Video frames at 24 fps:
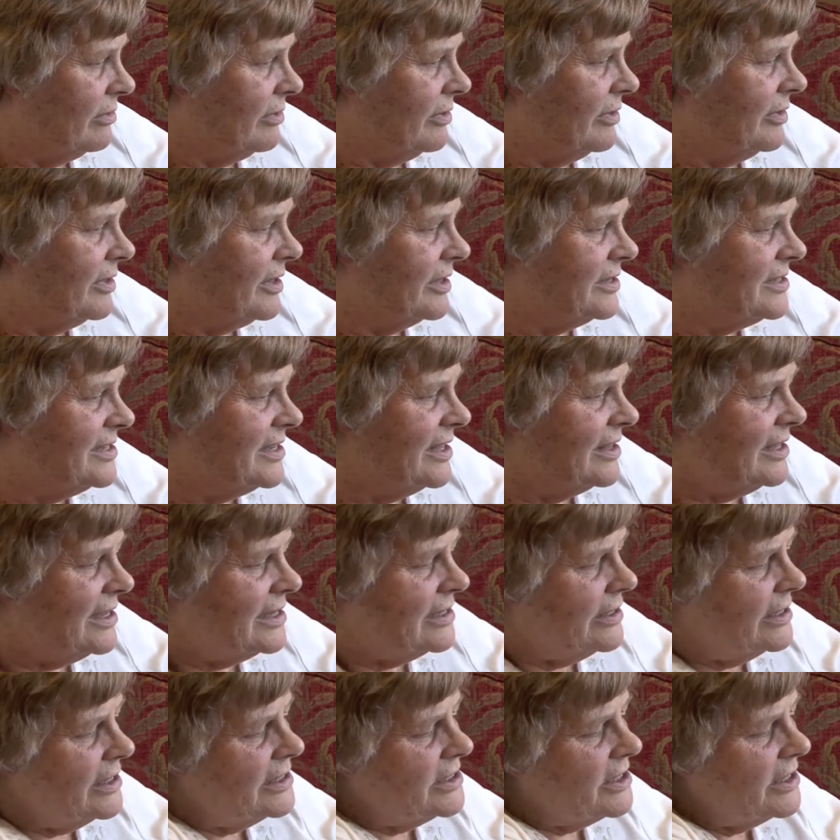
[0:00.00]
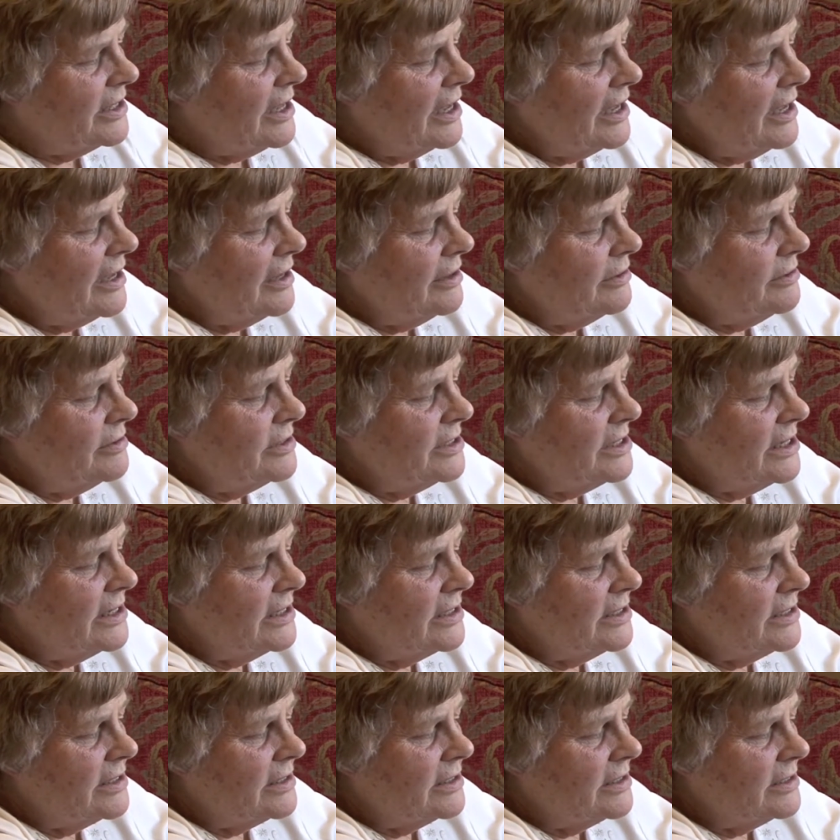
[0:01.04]
Oh, see, these are the
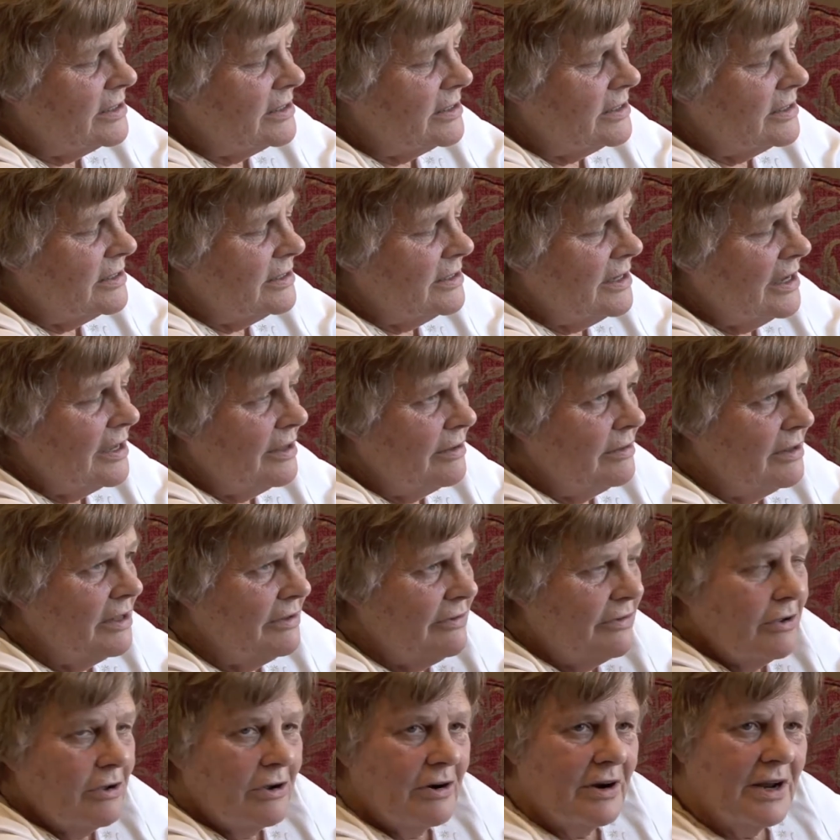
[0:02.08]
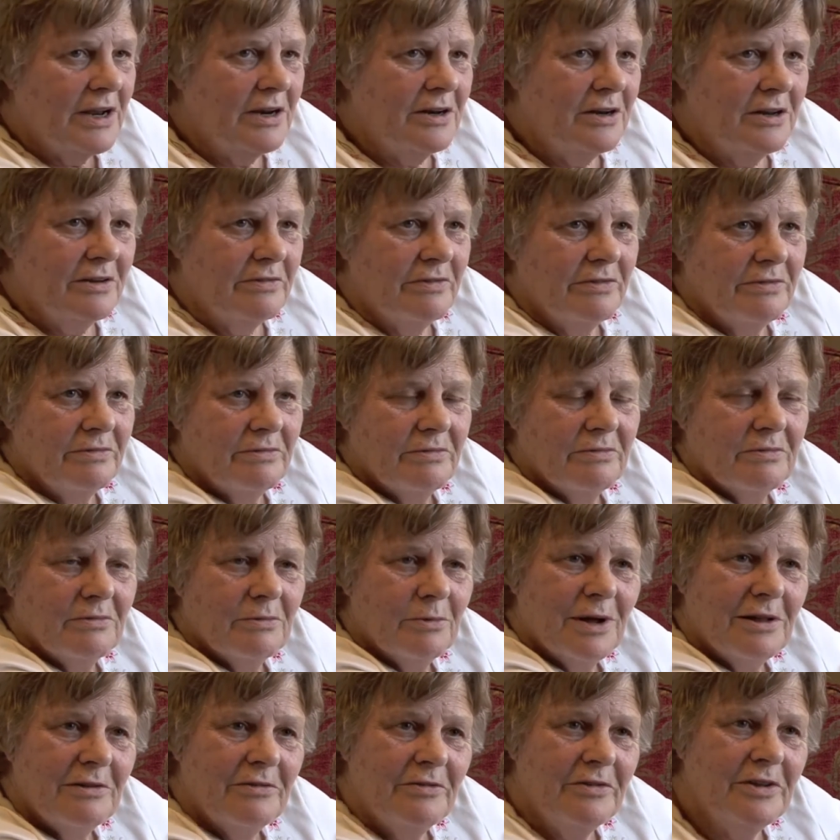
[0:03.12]
houses down the far end of
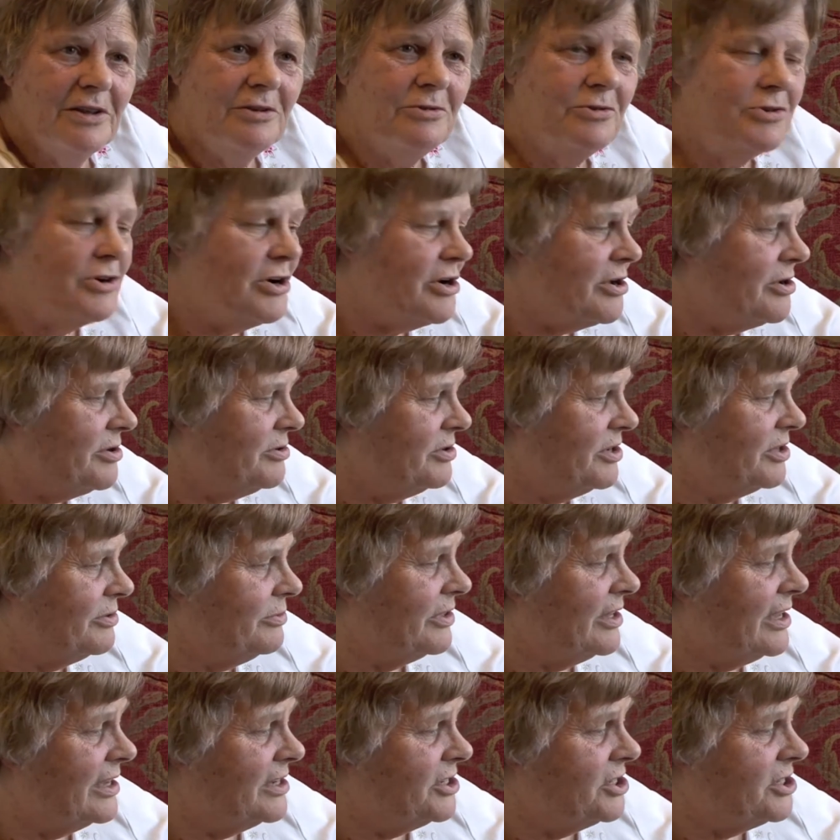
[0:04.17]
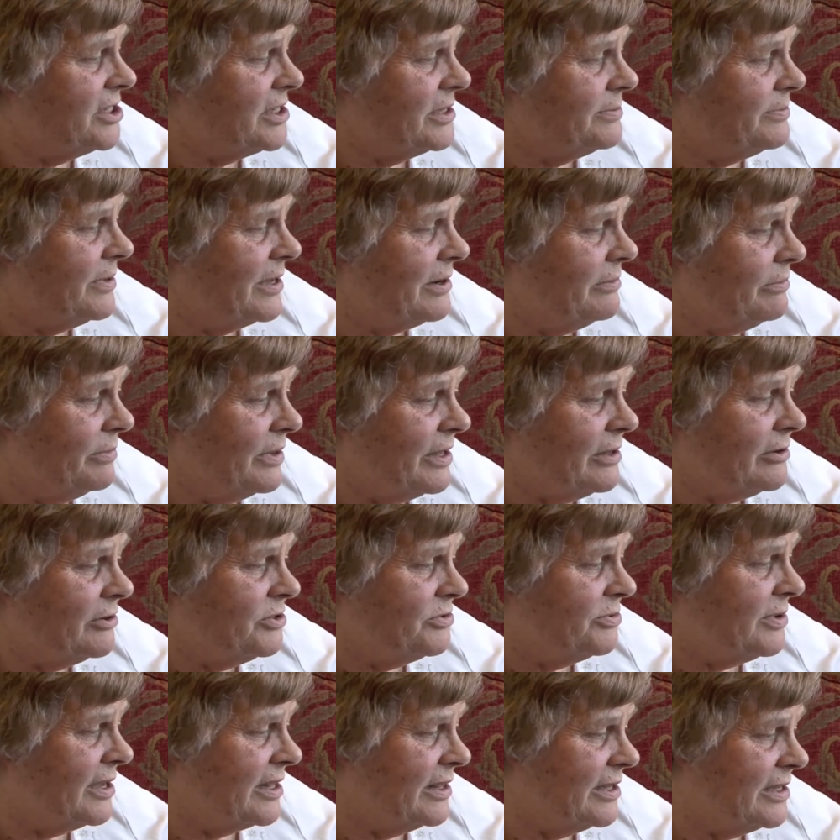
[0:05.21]
Wellfield Road. They'd just been
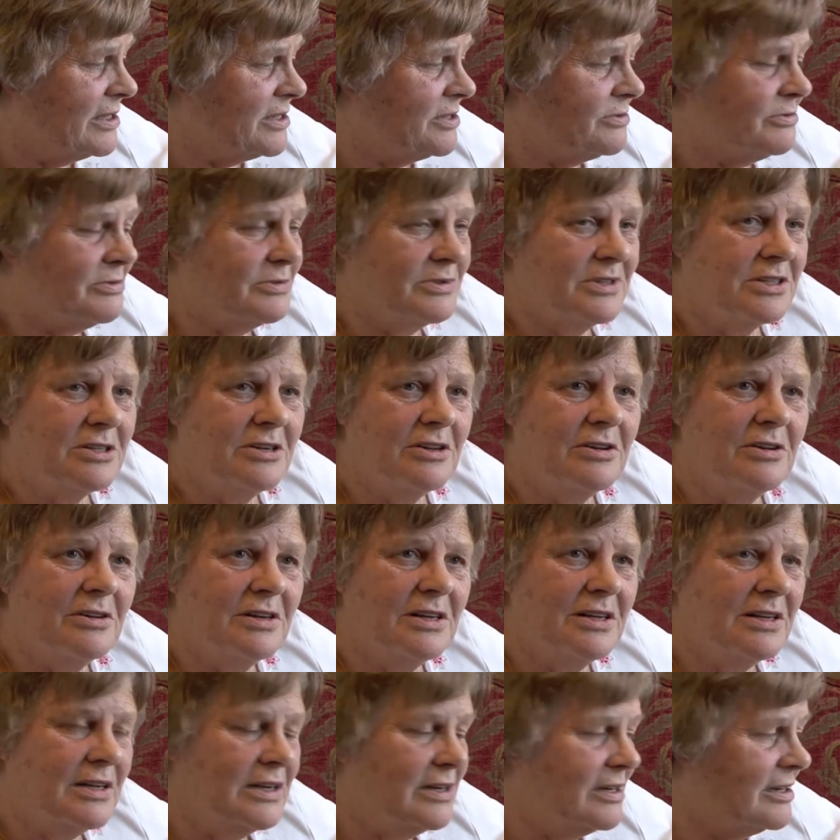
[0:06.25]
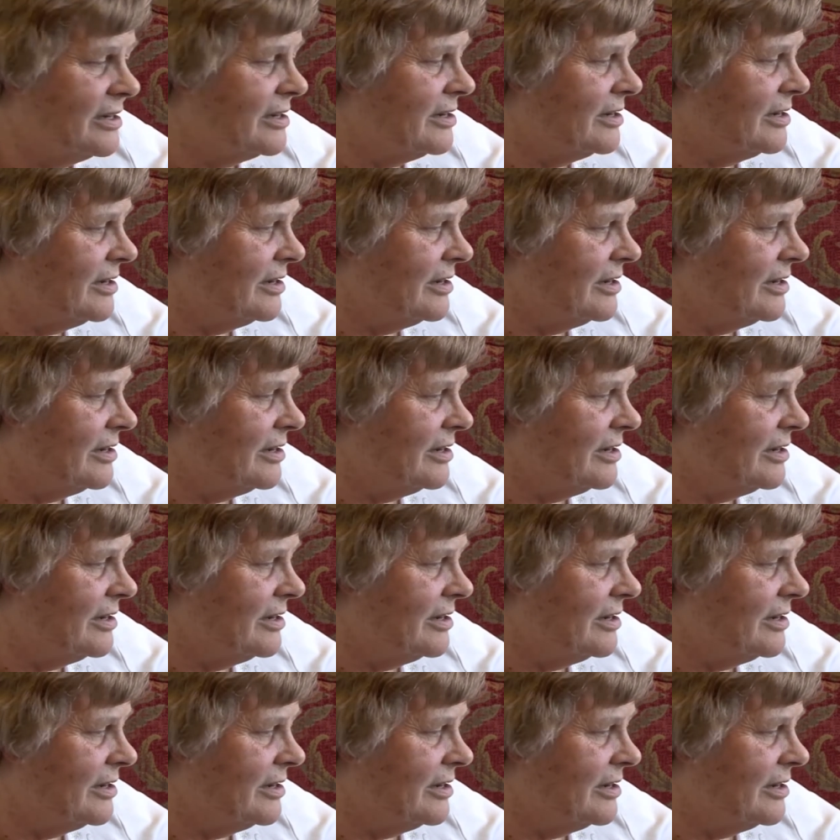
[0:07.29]
built when this all started.